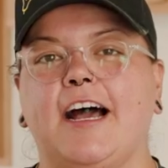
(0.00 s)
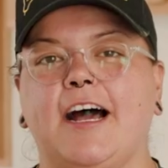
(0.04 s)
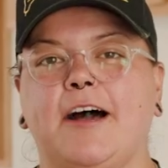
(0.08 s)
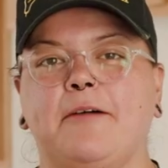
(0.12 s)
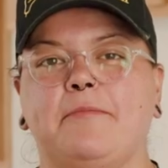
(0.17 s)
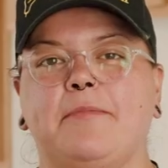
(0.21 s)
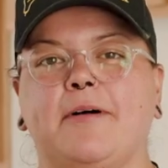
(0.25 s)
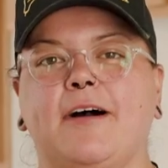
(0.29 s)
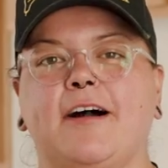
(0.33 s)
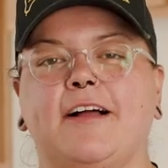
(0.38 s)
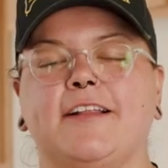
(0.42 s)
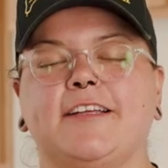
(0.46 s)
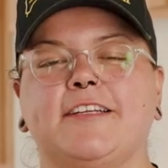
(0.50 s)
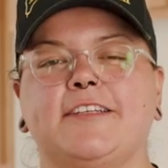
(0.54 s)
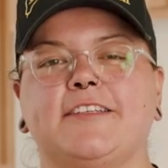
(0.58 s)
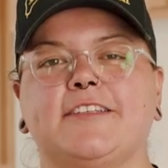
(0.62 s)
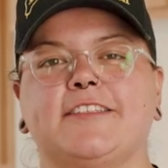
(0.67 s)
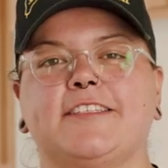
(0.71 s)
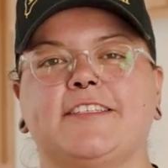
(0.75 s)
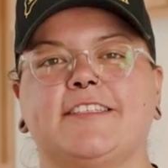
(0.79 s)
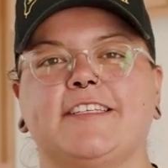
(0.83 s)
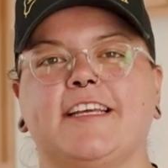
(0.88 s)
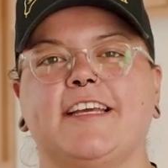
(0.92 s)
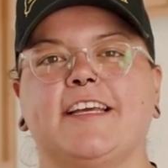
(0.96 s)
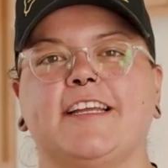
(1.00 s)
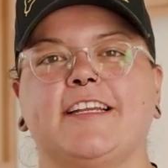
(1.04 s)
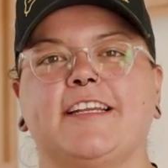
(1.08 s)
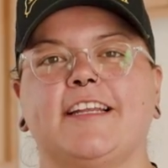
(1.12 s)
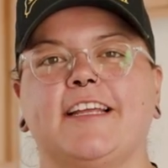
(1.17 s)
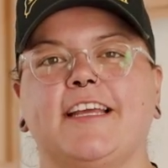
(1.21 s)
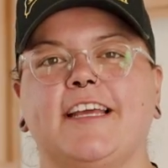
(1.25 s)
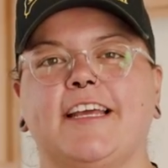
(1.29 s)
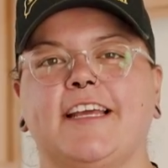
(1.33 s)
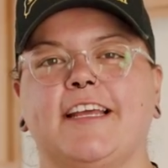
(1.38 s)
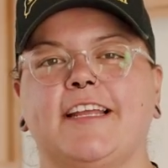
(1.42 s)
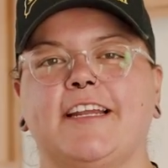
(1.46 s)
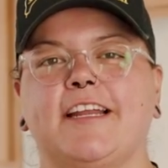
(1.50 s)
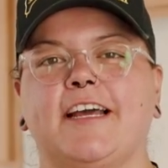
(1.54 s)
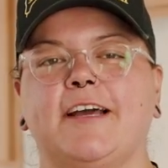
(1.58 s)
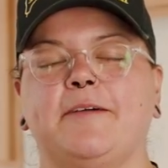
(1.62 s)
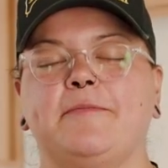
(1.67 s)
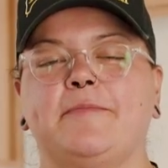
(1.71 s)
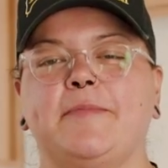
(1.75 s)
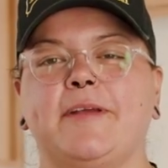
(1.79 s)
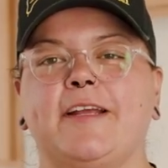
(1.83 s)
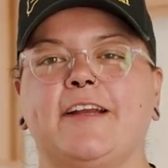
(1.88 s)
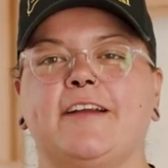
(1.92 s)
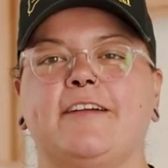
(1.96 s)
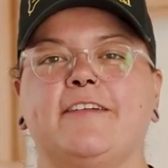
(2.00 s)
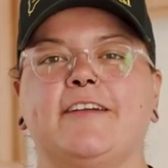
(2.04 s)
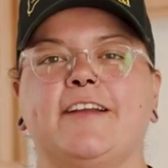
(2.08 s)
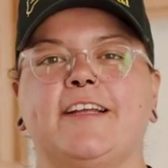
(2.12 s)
I'm Pauline Doucette and I'm here